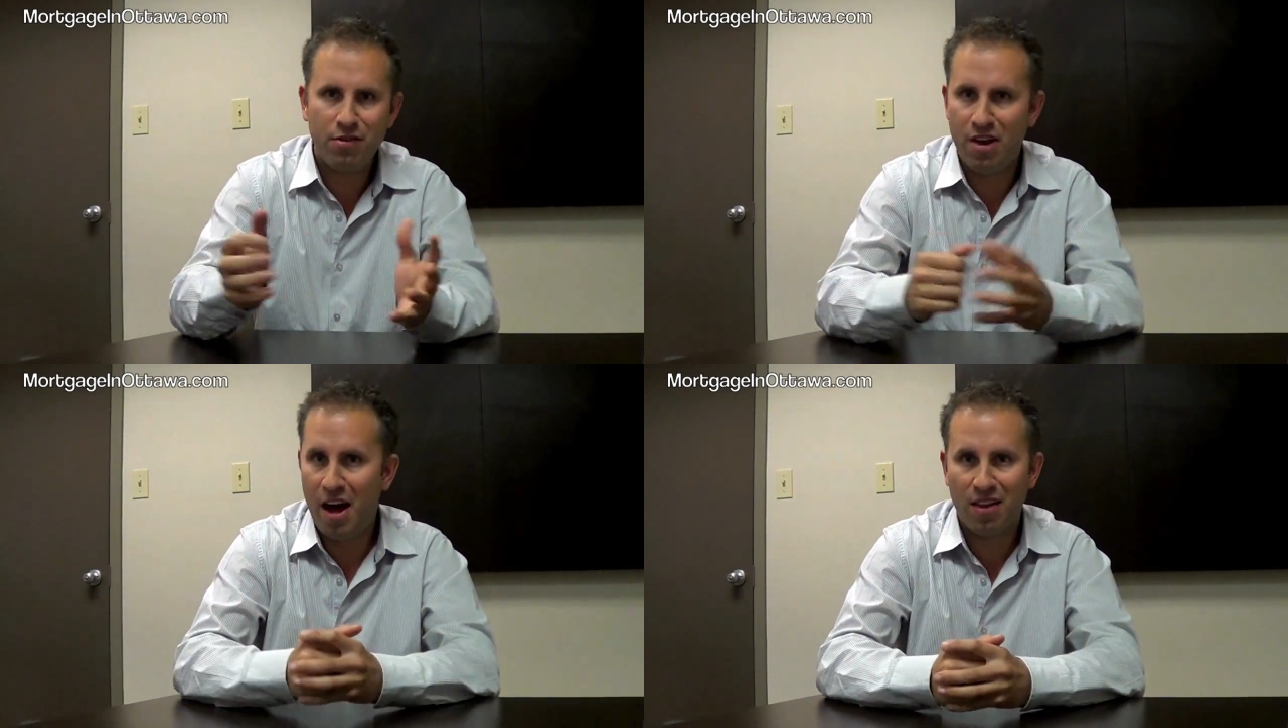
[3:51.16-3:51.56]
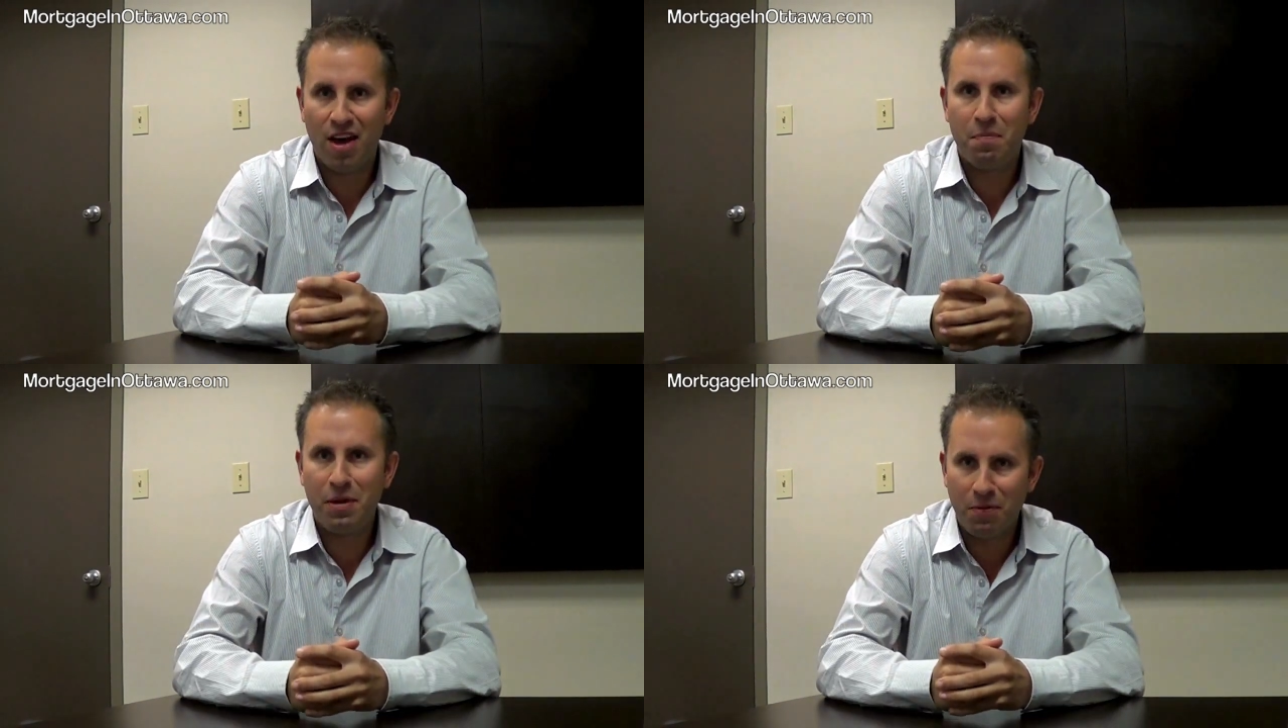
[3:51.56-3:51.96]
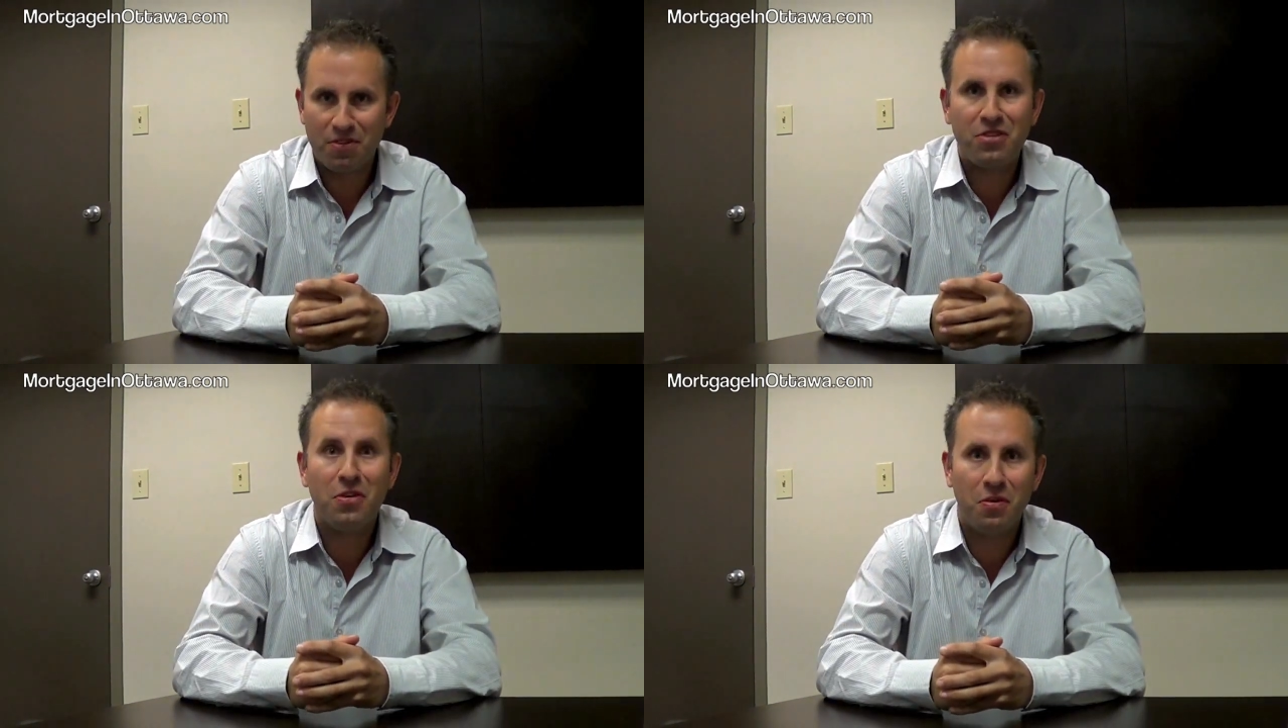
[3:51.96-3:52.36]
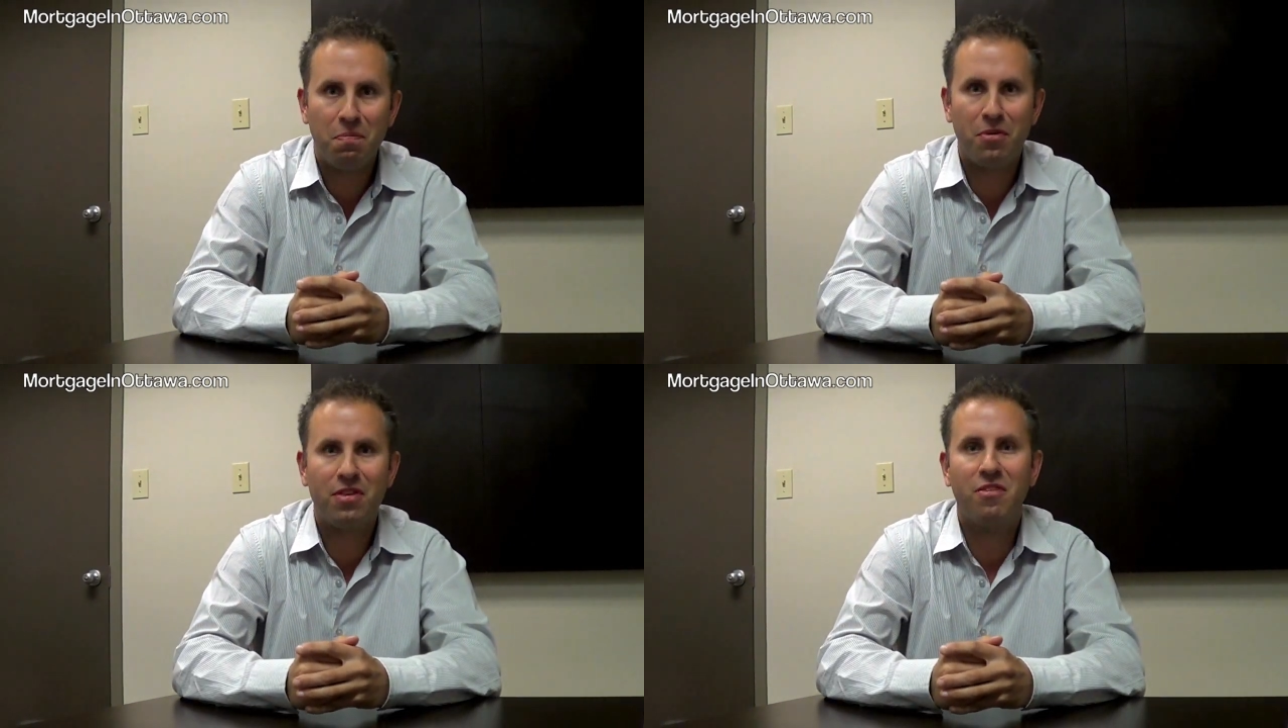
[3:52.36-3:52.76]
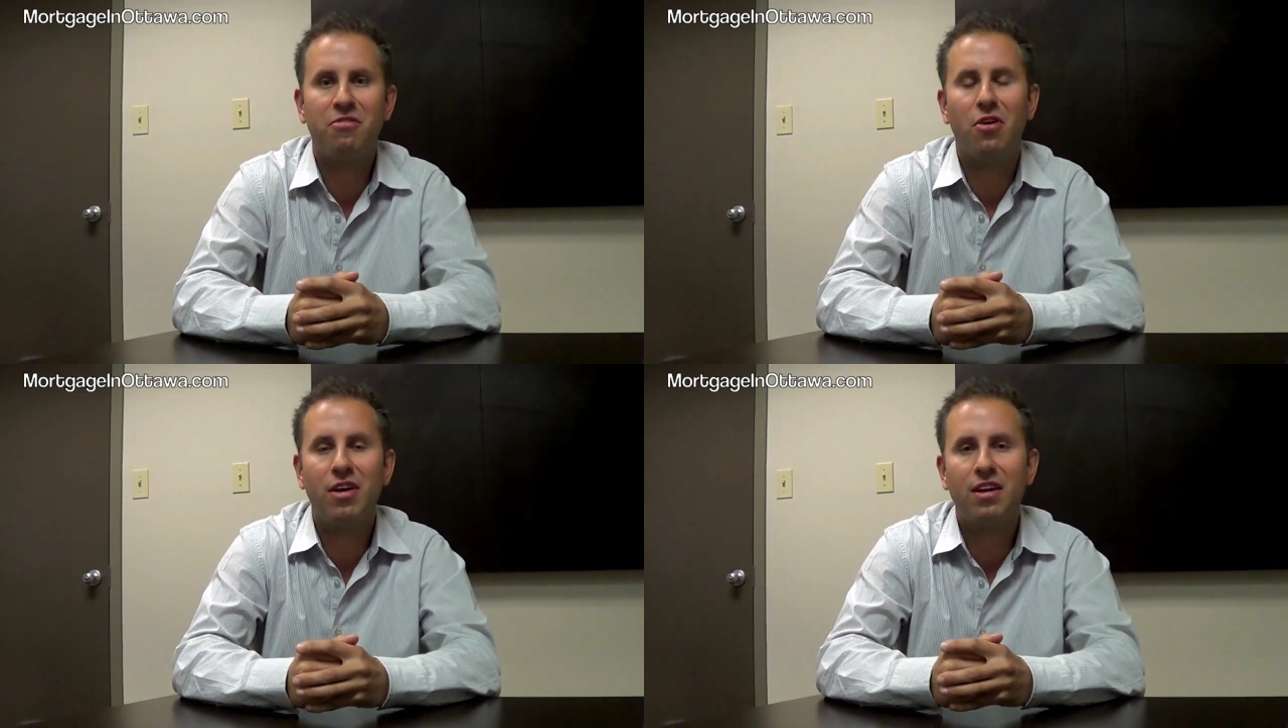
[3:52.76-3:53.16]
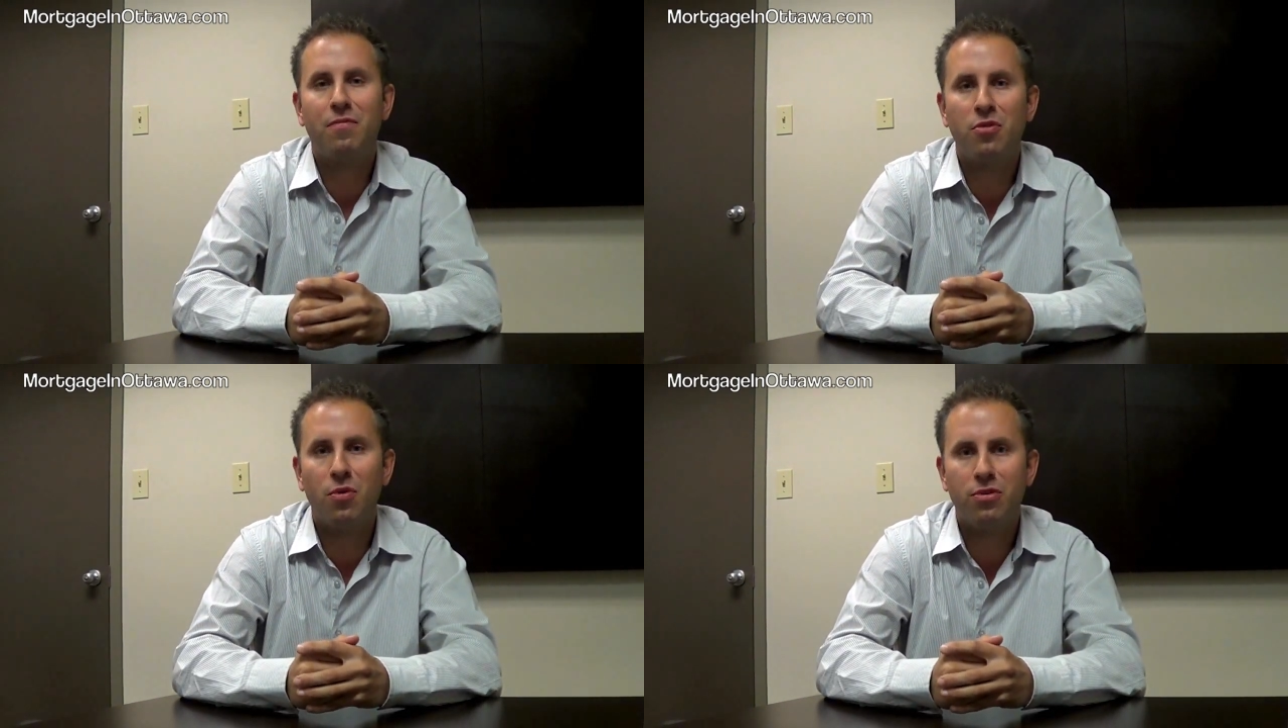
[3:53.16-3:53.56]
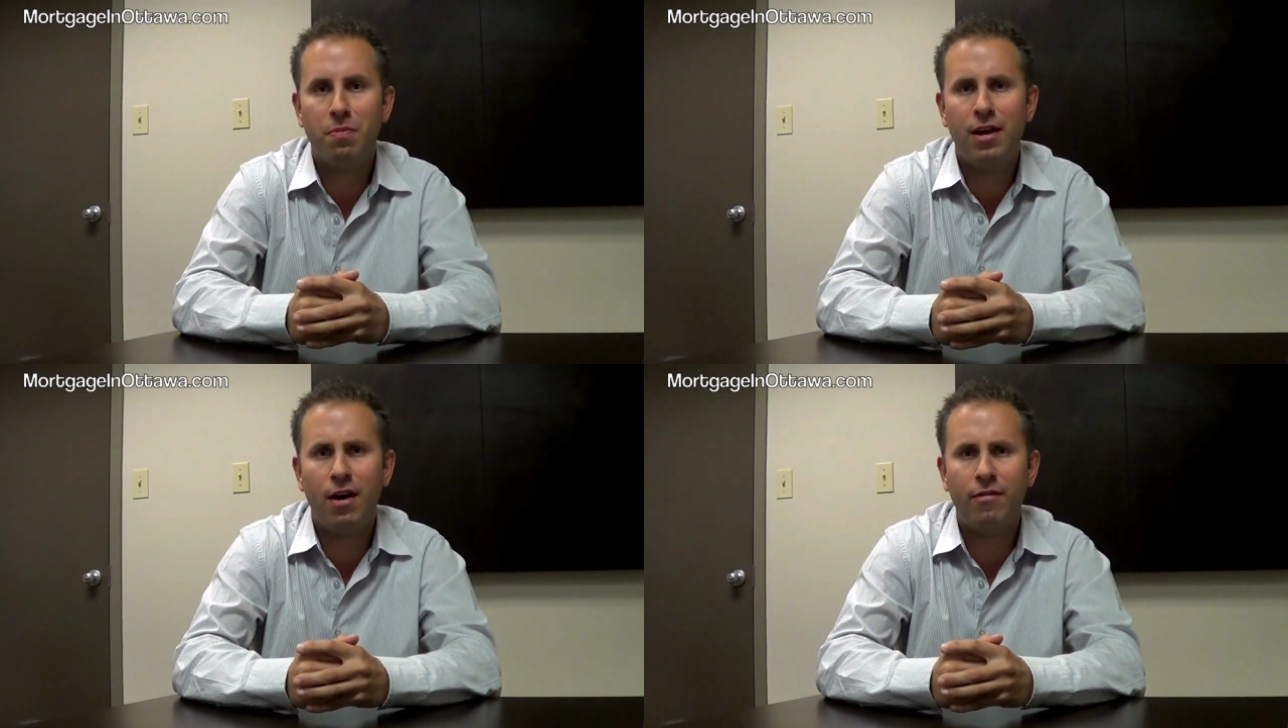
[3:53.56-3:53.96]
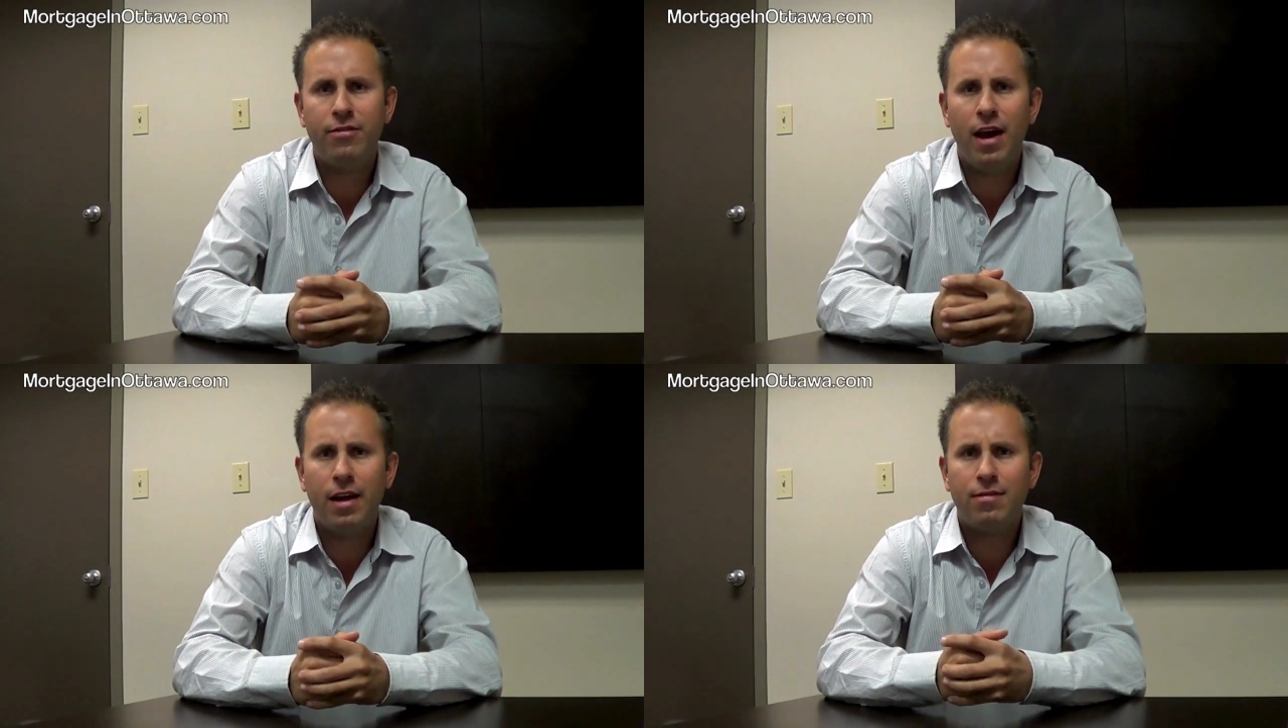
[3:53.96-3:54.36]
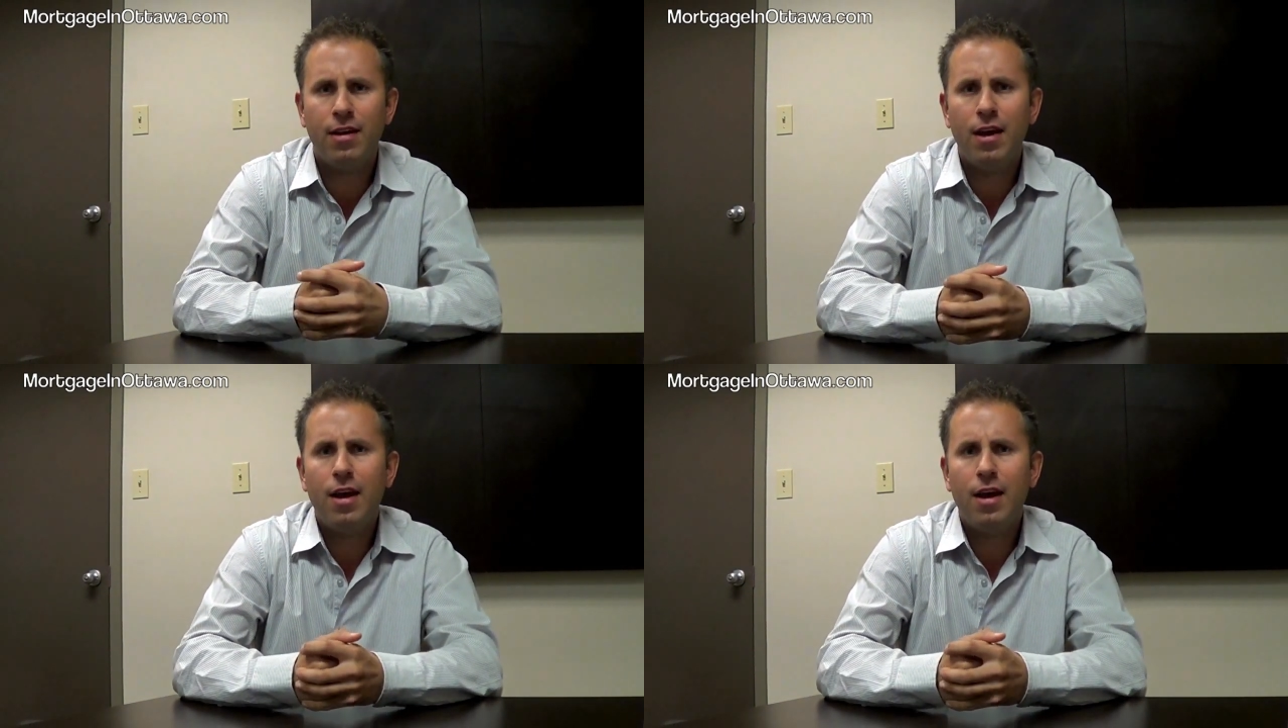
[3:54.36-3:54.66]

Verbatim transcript: Not a lot of people do put their full income towards paying off debts,